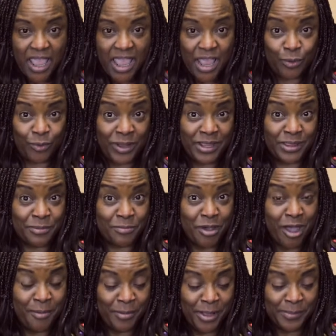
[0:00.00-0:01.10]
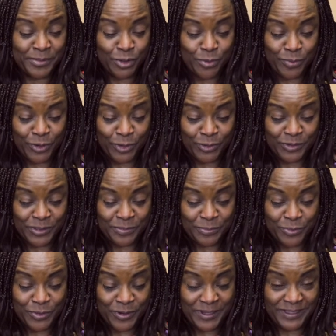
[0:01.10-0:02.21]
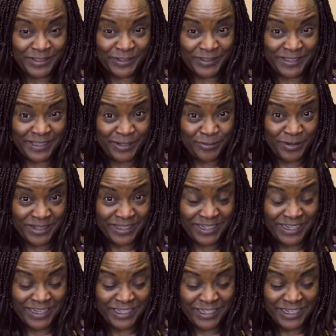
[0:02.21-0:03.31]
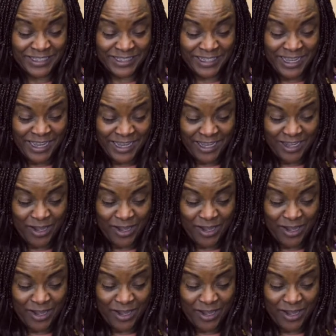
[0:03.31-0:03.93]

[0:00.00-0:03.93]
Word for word: And when the mom comes home, girls and boys, do you see what the kitchen is like?